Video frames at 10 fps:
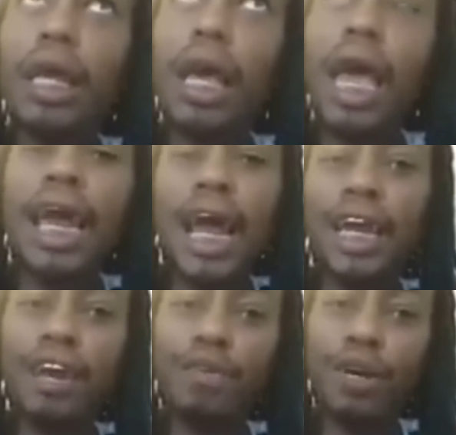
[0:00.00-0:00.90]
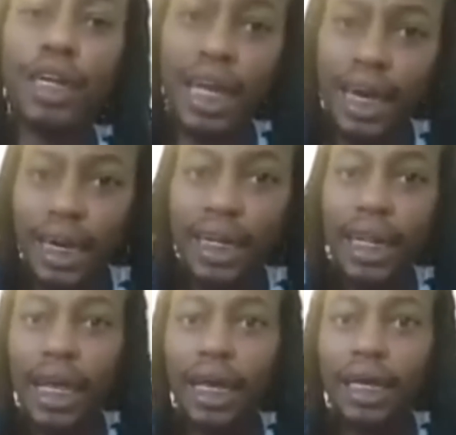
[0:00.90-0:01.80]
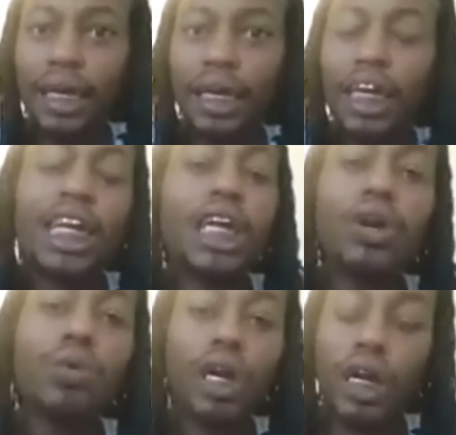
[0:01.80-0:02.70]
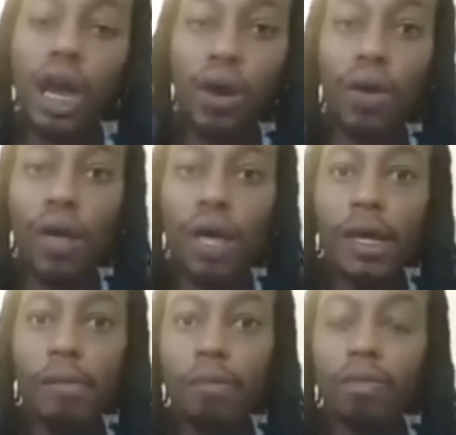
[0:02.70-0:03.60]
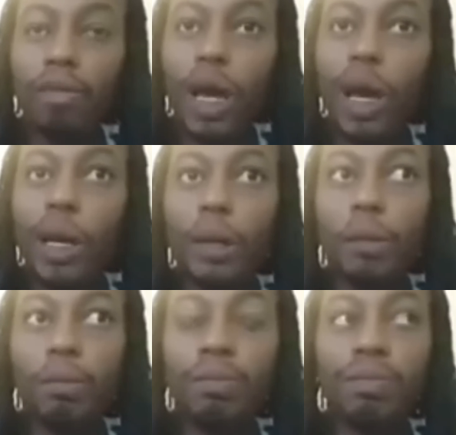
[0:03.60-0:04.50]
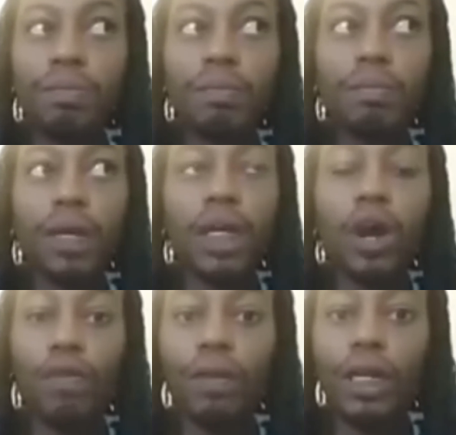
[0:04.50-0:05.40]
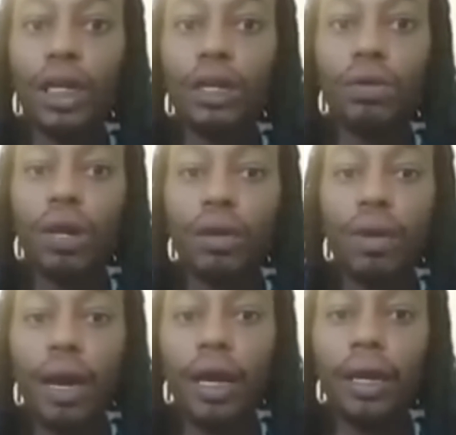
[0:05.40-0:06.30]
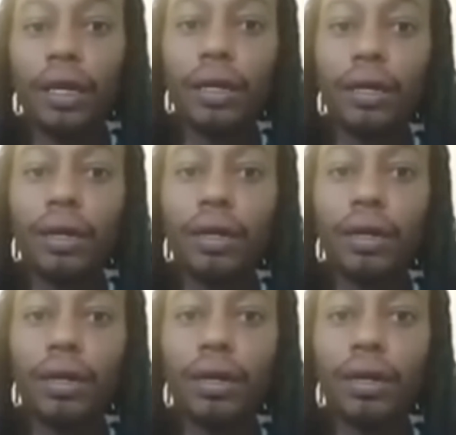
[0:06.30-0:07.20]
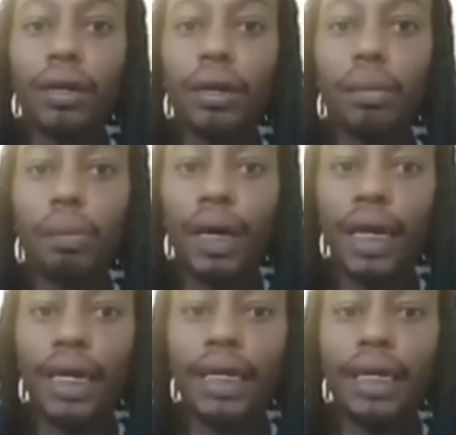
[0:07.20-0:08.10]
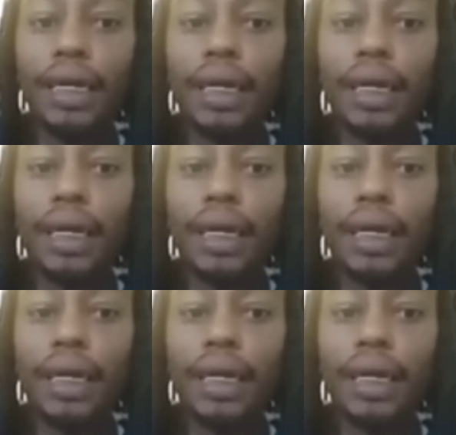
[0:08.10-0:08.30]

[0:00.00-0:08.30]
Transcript: had I never said anything, she still wouldn't know. So hopefully she's doing alright. But